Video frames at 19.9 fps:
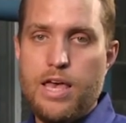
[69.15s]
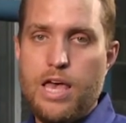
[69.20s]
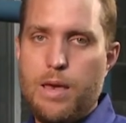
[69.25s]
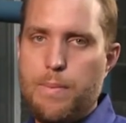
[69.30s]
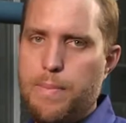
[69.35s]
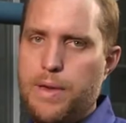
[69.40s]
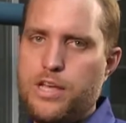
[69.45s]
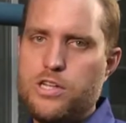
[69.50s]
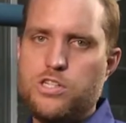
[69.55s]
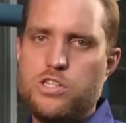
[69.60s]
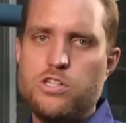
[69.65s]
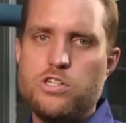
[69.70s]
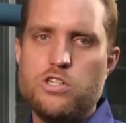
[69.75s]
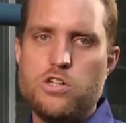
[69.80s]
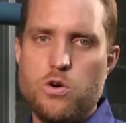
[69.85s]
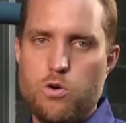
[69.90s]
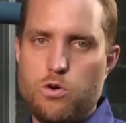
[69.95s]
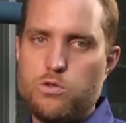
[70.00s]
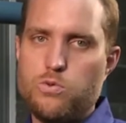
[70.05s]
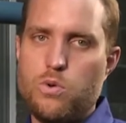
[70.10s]
and make sure your
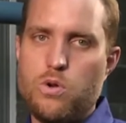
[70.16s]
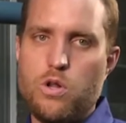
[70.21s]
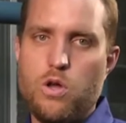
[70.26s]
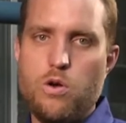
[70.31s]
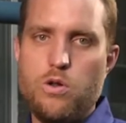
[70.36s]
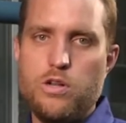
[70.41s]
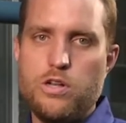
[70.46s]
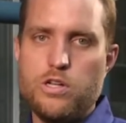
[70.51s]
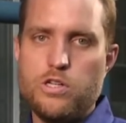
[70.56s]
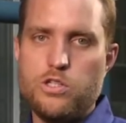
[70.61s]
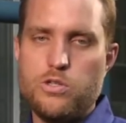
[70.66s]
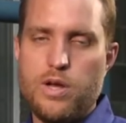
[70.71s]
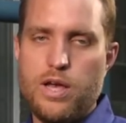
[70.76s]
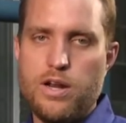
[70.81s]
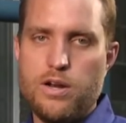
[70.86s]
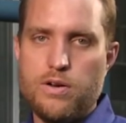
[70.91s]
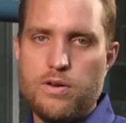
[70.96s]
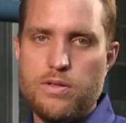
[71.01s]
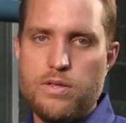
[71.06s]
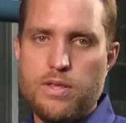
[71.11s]
horse will load in a
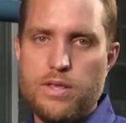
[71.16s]
trailer.